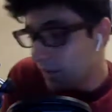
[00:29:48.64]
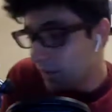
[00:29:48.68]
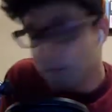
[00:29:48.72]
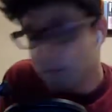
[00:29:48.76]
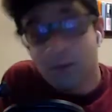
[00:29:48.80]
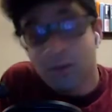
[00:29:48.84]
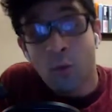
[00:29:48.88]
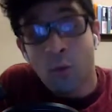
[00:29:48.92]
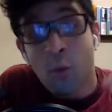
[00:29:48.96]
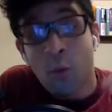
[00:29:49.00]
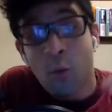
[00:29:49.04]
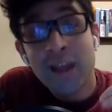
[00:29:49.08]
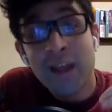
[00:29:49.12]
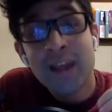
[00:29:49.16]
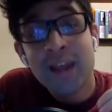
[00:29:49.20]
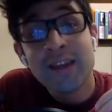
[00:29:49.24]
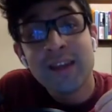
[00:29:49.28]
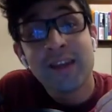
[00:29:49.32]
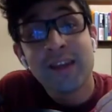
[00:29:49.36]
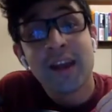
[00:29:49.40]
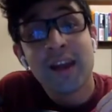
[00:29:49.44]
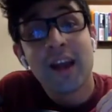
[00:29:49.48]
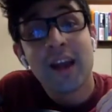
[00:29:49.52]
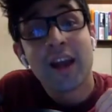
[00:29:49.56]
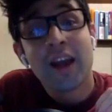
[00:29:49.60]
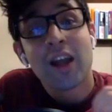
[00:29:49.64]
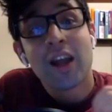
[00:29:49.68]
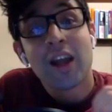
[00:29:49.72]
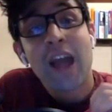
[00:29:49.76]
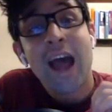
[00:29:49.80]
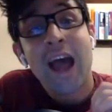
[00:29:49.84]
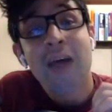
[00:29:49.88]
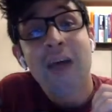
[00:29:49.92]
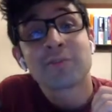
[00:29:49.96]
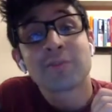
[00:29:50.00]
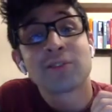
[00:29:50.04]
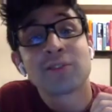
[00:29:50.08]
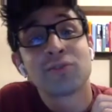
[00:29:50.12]
the way he
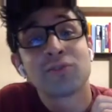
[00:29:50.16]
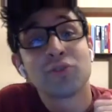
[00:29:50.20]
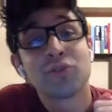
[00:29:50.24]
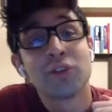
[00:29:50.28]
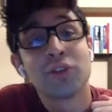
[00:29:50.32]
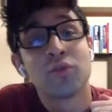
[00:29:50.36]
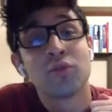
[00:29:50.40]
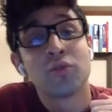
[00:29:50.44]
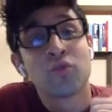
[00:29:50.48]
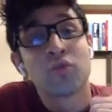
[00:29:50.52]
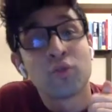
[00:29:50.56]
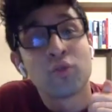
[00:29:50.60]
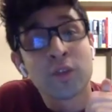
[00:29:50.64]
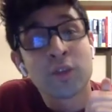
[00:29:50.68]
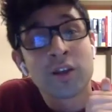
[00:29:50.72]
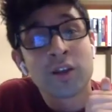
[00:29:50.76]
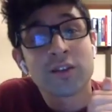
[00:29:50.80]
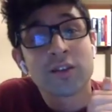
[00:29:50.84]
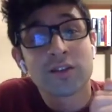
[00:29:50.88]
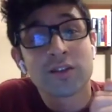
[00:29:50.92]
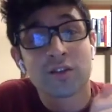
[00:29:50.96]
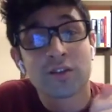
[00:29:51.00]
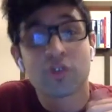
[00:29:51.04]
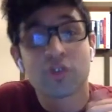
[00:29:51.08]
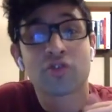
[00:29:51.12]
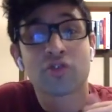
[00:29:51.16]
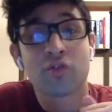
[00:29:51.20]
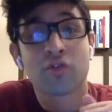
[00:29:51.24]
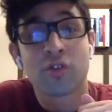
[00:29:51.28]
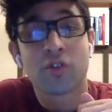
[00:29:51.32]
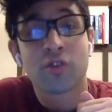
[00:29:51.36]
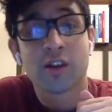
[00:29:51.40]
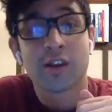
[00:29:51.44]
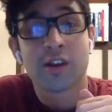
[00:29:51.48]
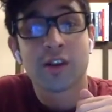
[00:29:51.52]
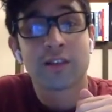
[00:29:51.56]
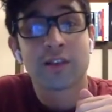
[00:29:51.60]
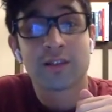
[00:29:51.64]
absolutely ruined Serge
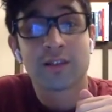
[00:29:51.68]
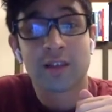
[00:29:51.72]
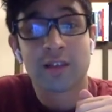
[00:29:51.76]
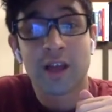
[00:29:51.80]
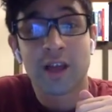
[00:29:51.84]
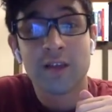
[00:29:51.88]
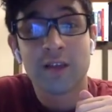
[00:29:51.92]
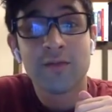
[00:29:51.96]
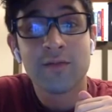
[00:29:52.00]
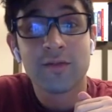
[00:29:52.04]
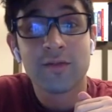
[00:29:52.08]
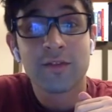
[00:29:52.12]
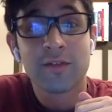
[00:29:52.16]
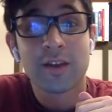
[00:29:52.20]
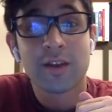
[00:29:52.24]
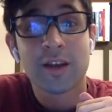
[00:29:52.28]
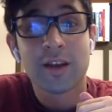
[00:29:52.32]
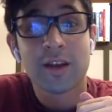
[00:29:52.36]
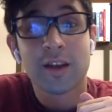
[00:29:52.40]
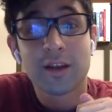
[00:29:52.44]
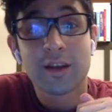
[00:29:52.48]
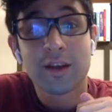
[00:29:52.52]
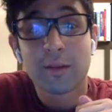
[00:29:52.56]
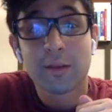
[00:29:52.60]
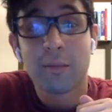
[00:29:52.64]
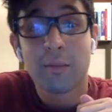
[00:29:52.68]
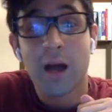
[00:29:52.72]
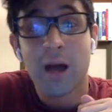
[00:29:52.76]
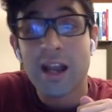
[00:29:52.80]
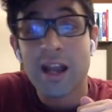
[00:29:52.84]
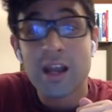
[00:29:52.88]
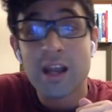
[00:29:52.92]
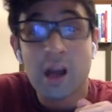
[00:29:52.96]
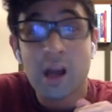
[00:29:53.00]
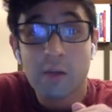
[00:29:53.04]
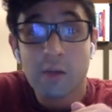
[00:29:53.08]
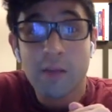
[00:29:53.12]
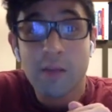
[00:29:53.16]
Aurier's life by
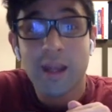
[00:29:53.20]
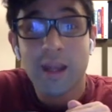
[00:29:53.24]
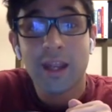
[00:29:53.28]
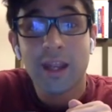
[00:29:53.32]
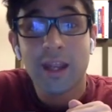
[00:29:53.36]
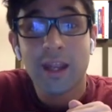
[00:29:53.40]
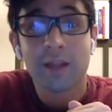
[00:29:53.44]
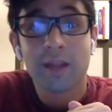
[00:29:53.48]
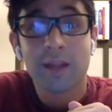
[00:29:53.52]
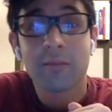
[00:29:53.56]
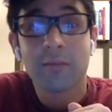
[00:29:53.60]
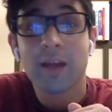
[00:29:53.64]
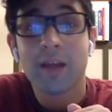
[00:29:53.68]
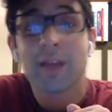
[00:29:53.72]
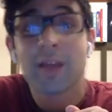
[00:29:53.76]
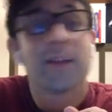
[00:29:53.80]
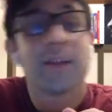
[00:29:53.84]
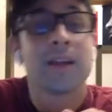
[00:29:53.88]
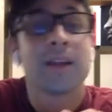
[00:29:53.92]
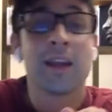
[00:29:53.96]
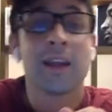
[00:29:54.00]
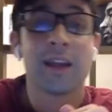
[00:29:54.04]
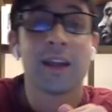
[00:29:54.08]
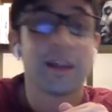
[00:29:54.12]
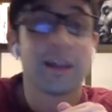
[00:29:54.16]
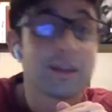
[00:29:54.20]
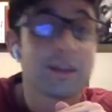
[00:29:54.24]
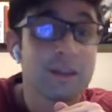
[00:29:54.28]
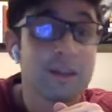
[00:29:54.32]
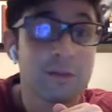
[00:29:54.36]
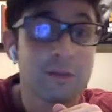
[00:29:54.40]
nutmegging him and then getting into